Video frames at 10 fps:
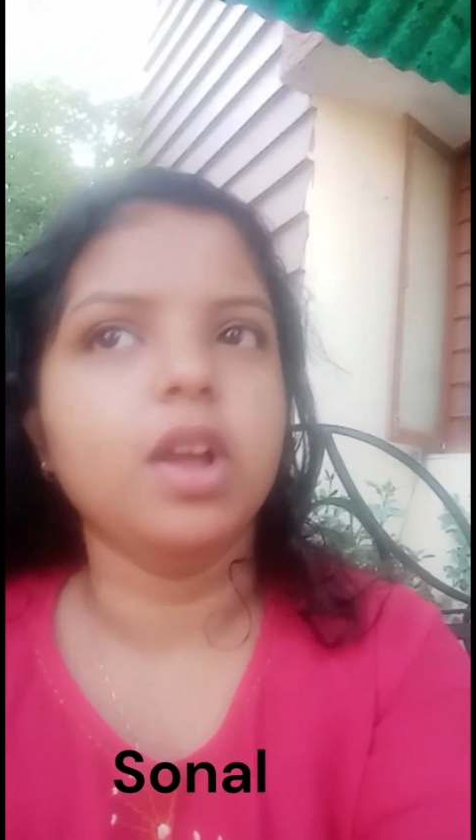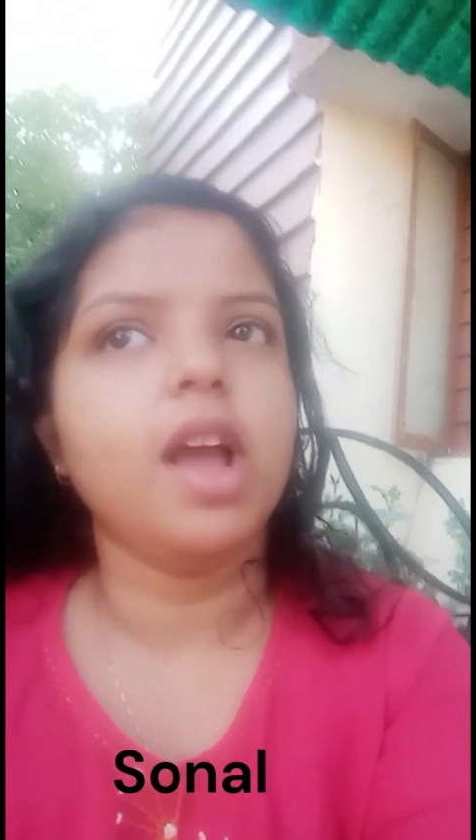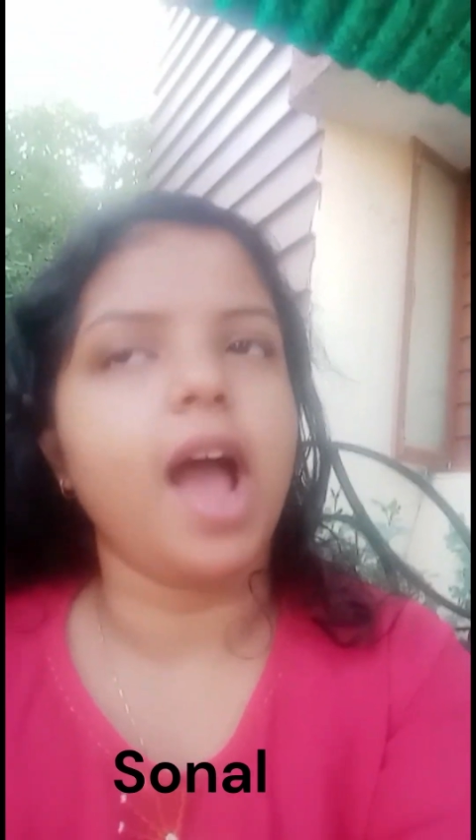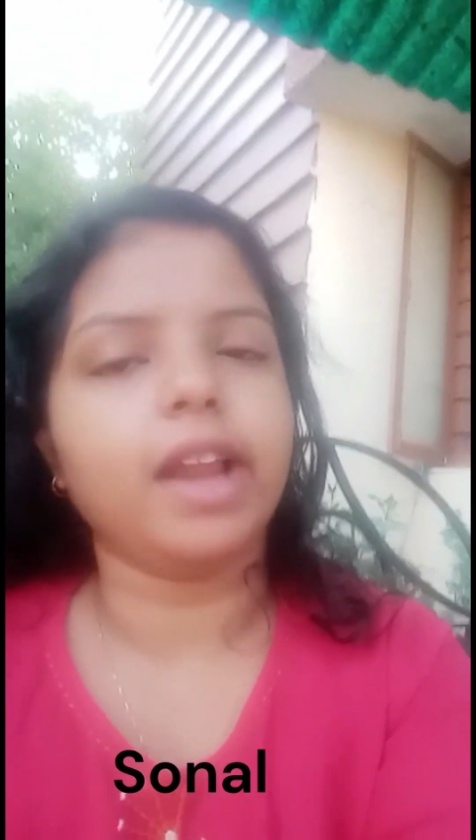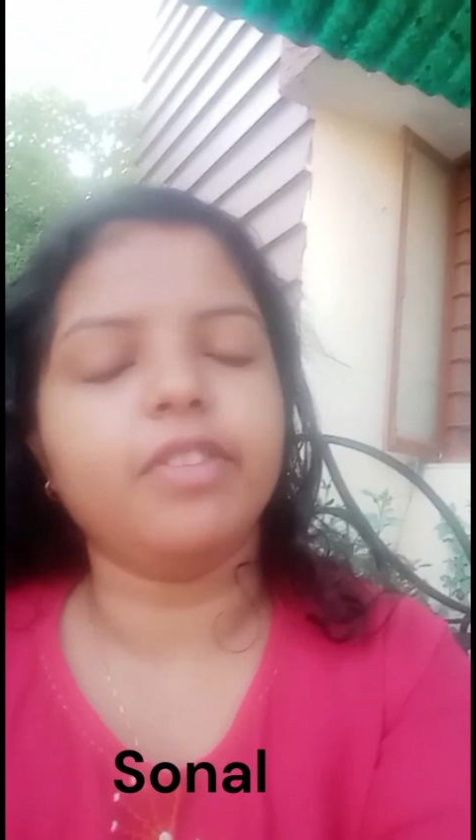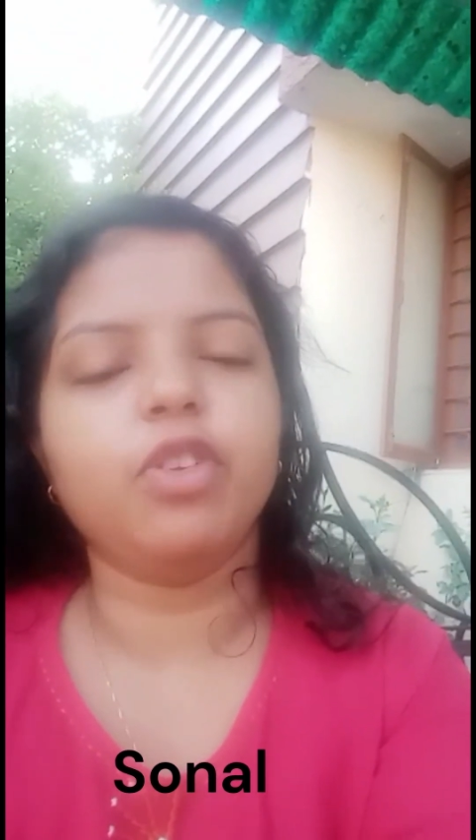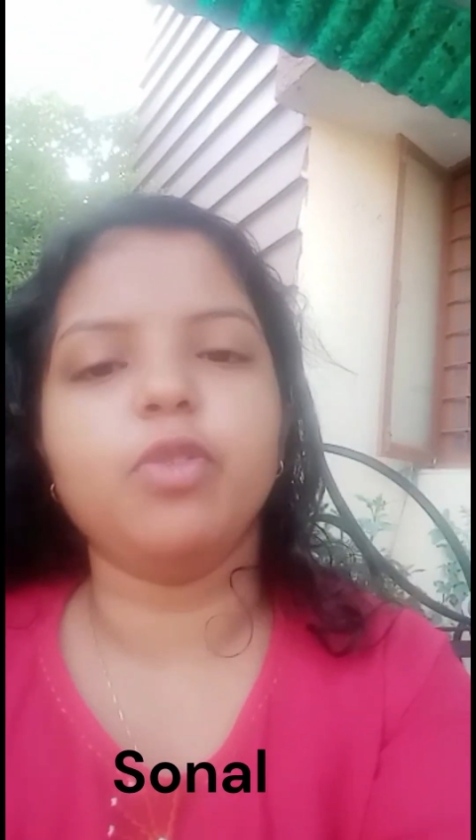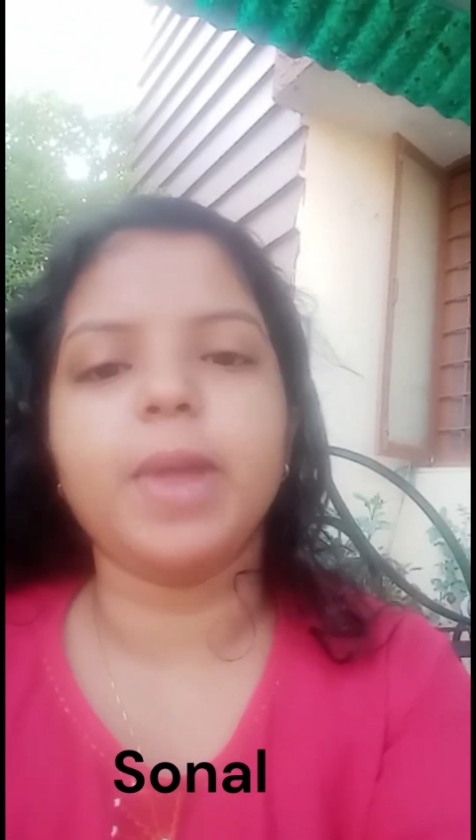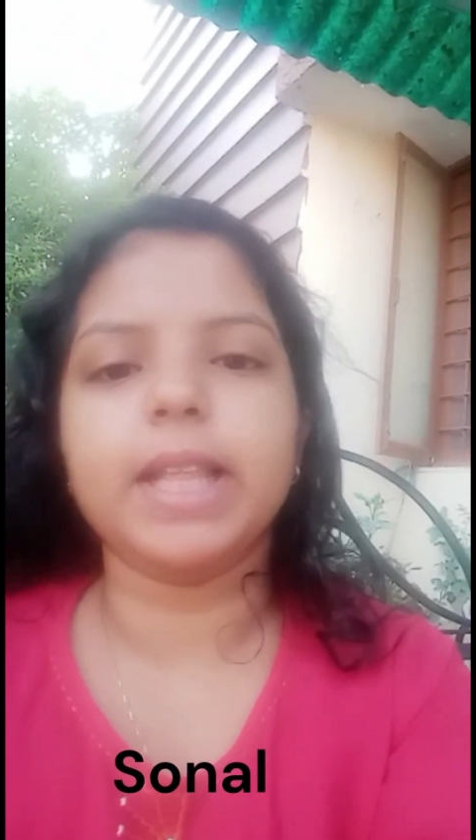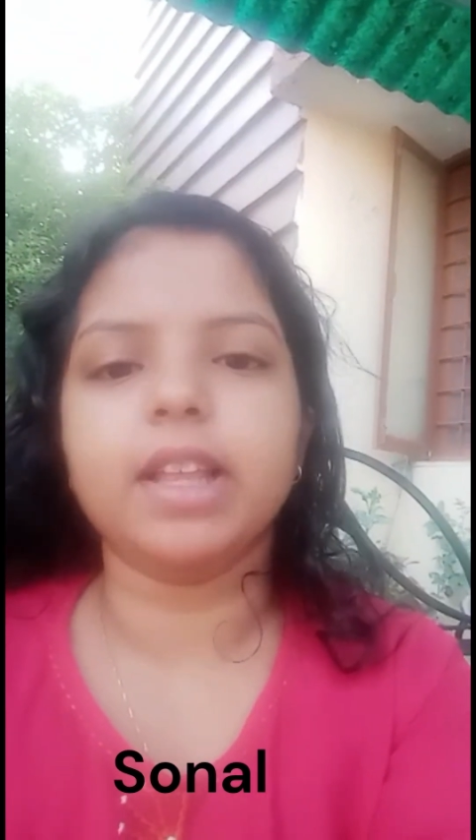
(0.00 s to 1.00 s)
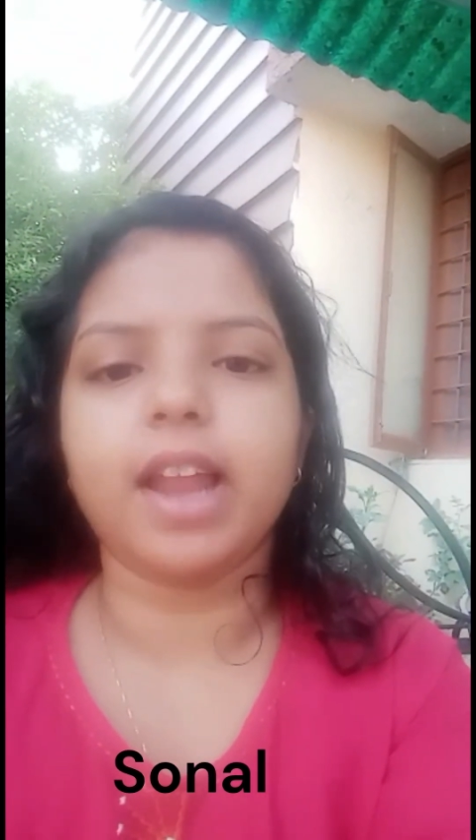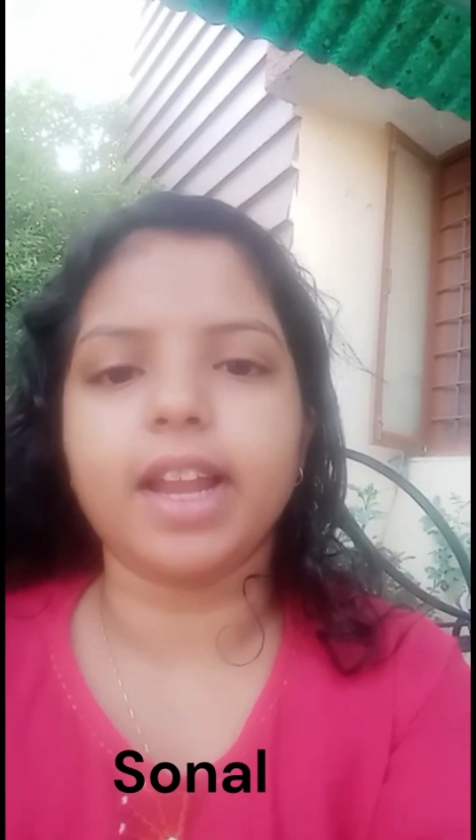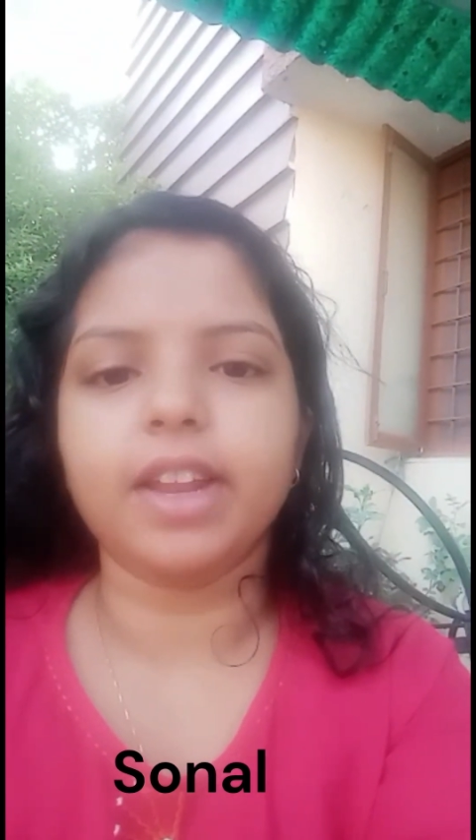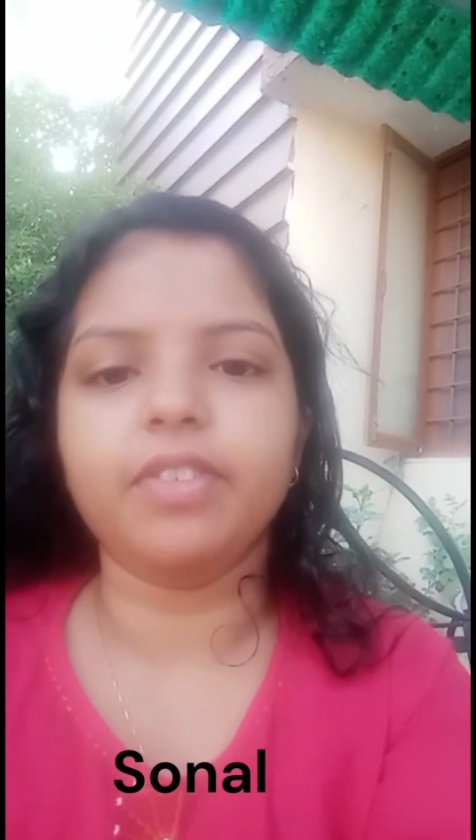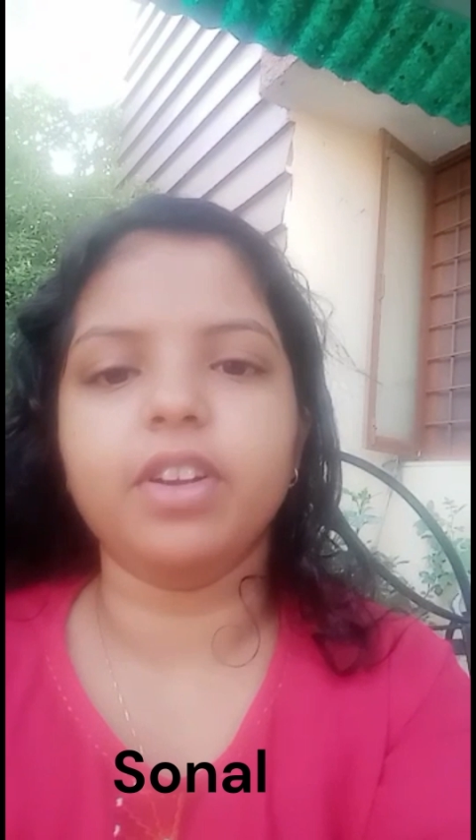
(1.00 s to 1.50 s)
And if you make the
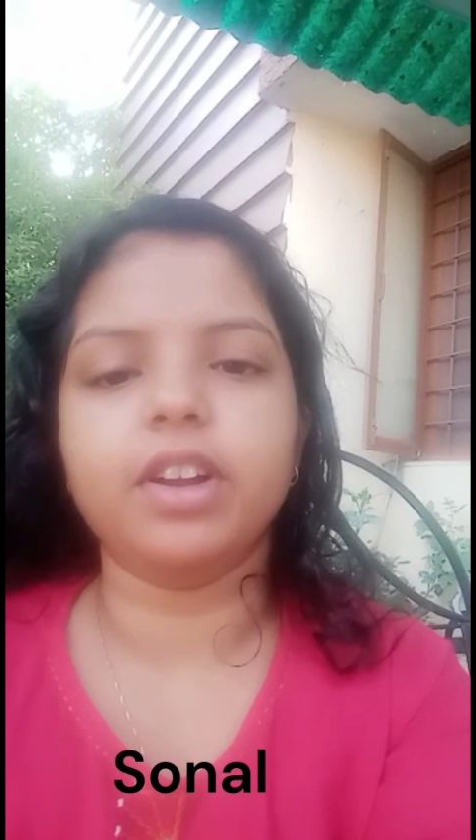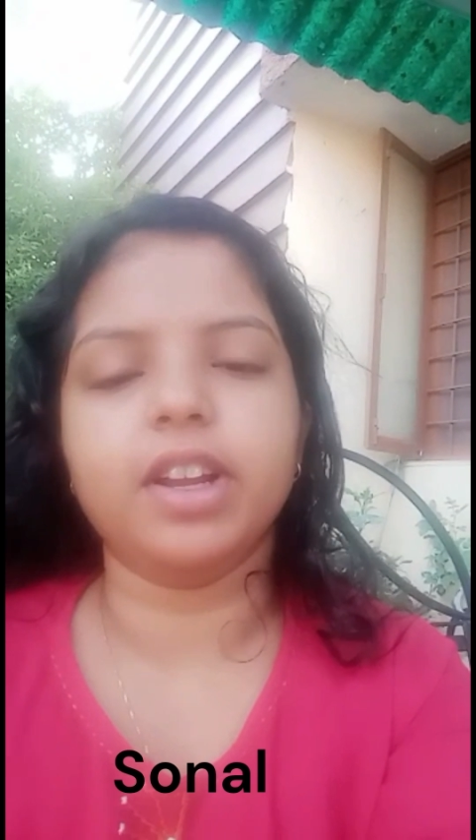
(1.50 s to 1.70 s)
right effort,